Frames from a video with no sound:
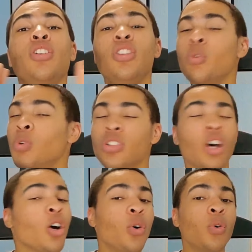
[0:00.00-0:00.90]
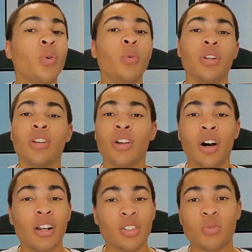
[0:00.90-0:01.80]
You will know when your
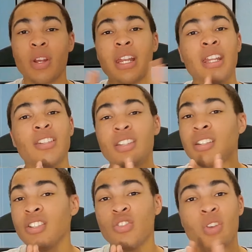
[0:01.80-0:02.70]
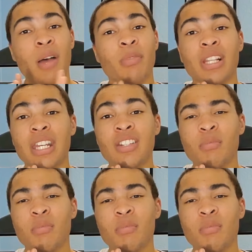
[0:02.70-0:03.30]
dog is ready to just drop the leash.